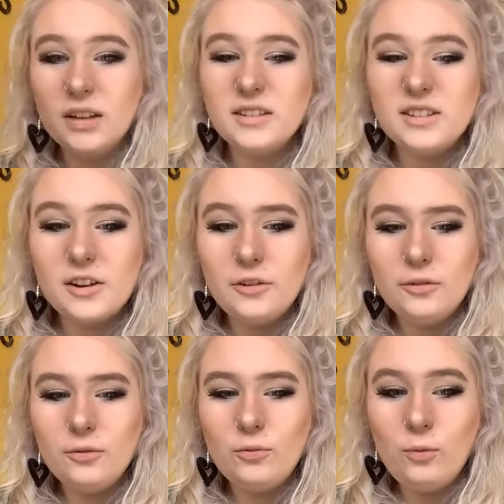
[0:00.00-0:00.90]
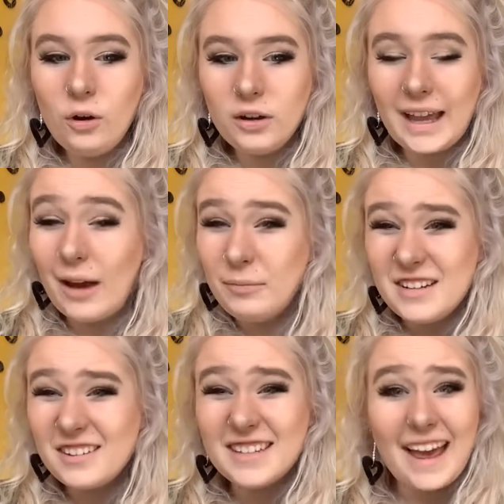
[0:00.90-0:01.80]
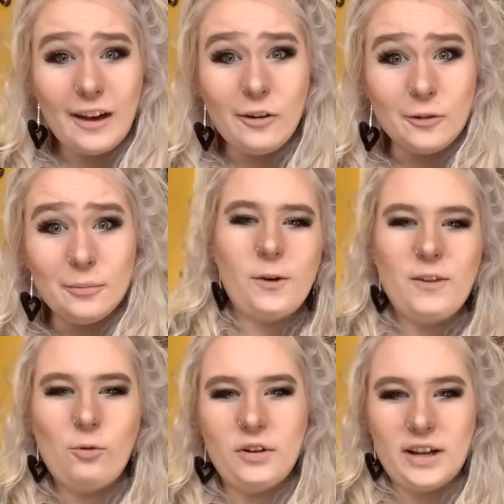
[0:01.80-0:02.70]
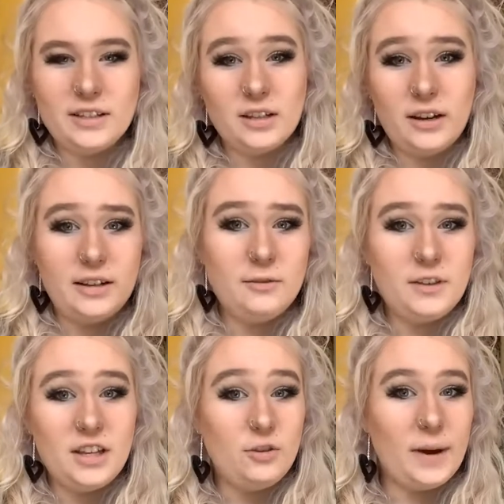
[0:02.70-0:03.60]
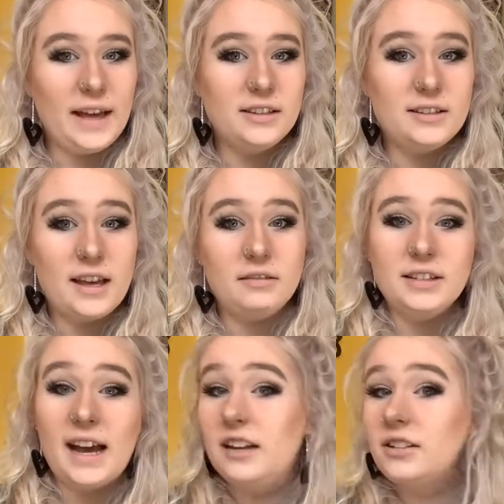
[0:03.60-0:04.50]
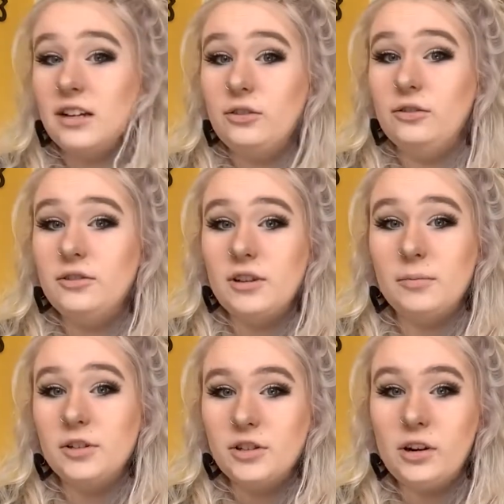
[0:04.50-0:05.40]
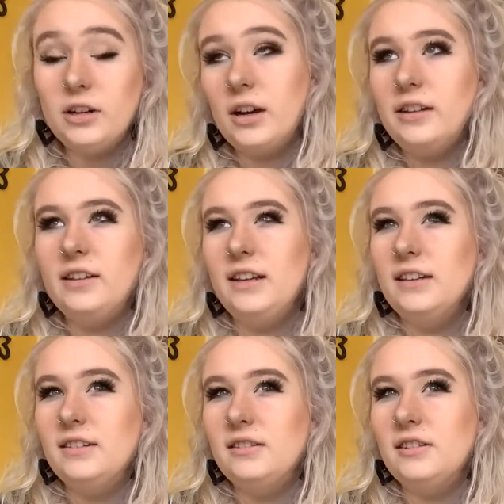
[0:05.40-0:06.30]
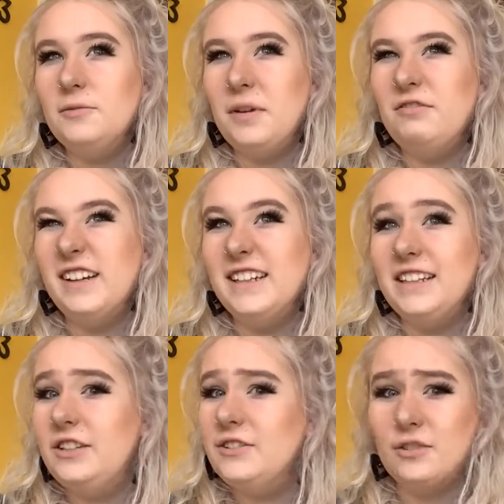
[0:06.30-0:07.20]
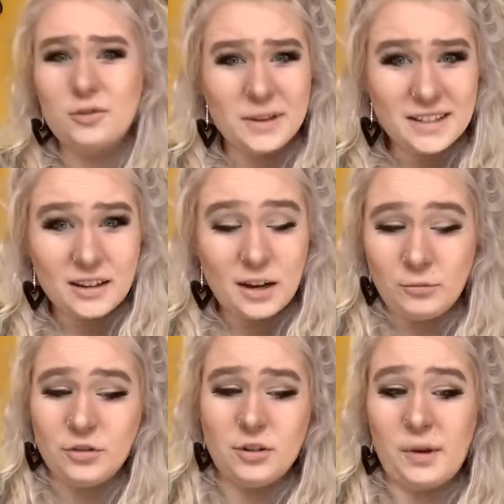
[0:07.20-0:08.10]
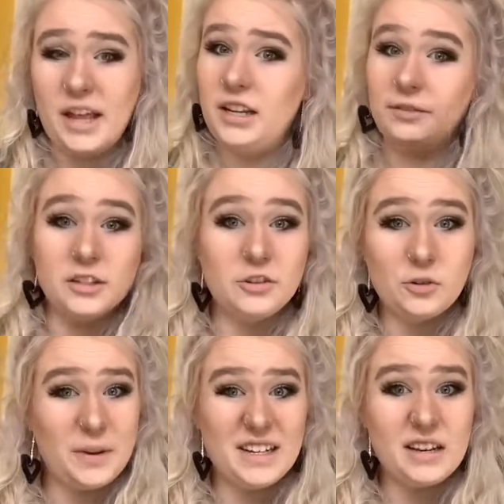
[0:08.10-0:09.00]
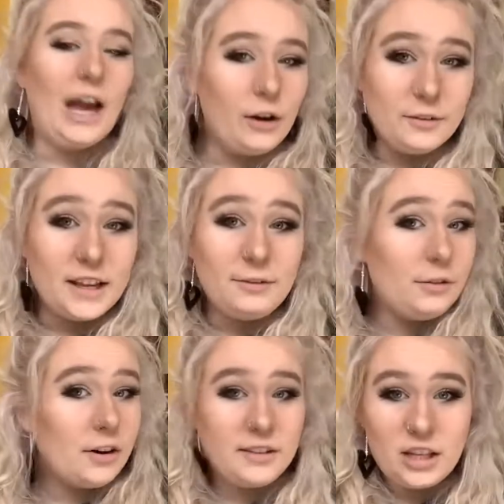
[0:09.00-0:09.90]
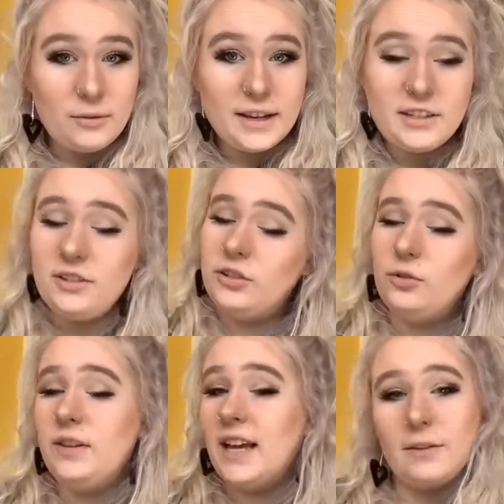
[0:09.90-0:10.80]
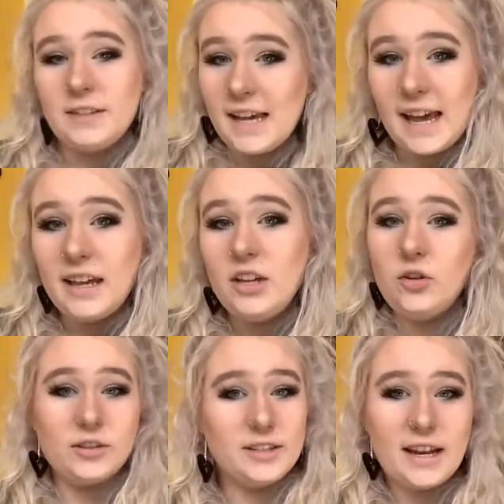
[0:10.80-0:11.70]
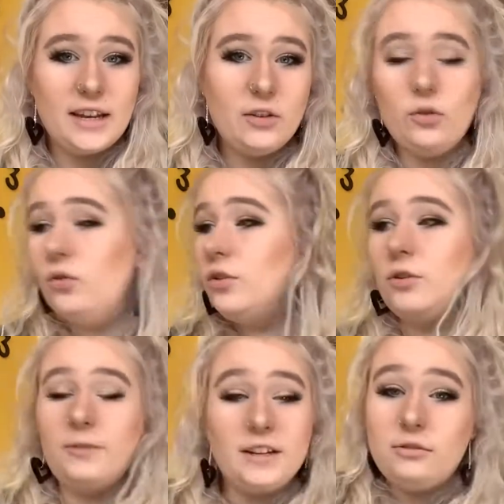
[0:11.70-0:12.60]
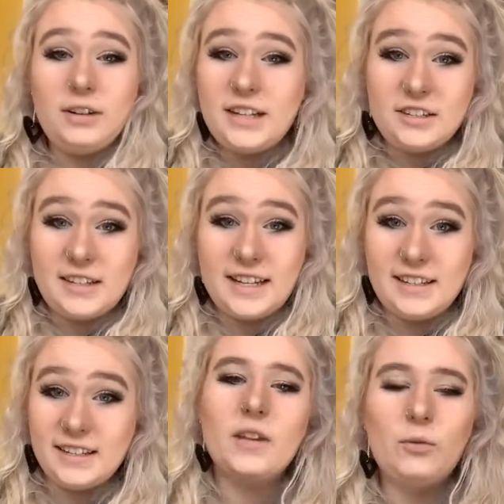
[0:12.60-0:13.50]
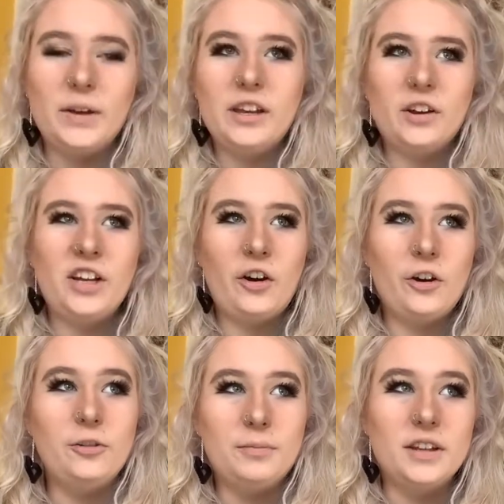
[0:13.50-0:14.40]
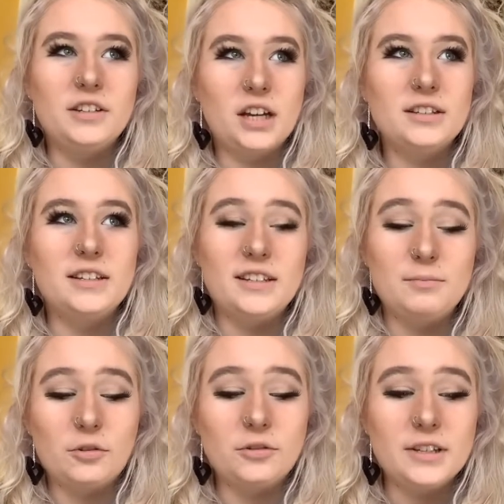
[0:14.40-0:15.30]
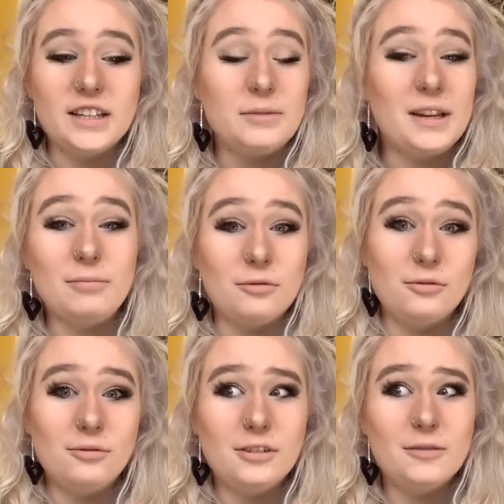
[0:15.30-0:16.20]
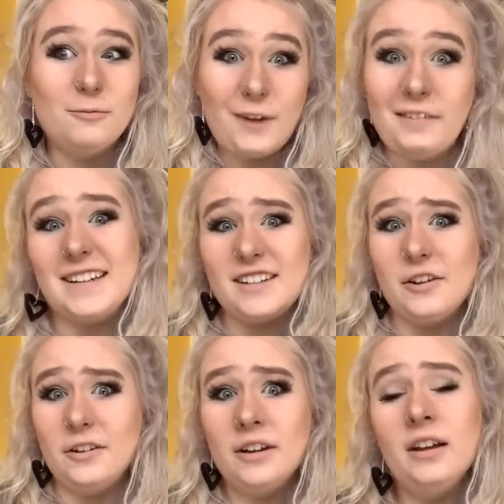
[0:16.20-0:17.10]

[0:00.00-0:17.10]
So, what can be done to help? For everyone outside of the US, there is a hashtag called Stop the Shock. I think this has just been regularly used on Twitter. I'm not sure about any other social media. However, if you are in the US, you can call the FDA, your state, or your federal legislators. And we can only hope that justice is brought to these people very soon.